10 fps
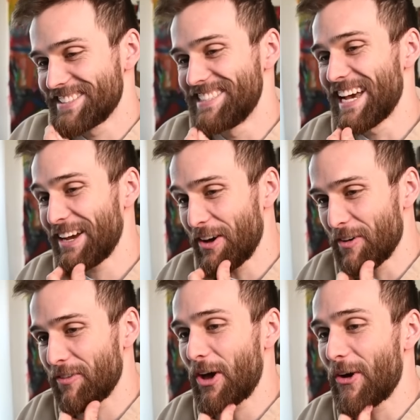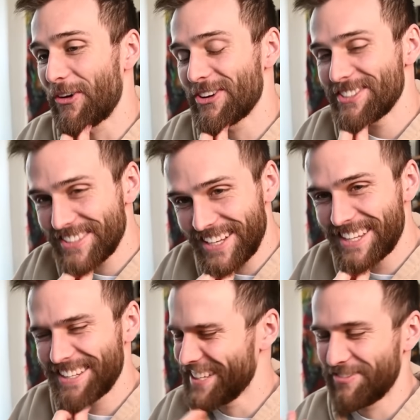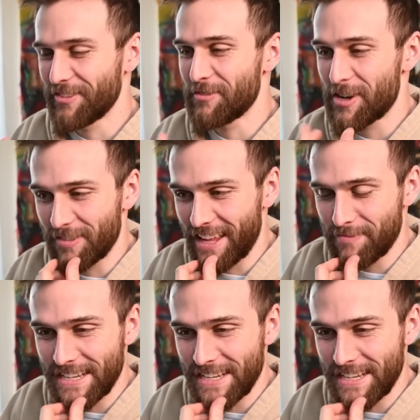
Deck of cards, whatever that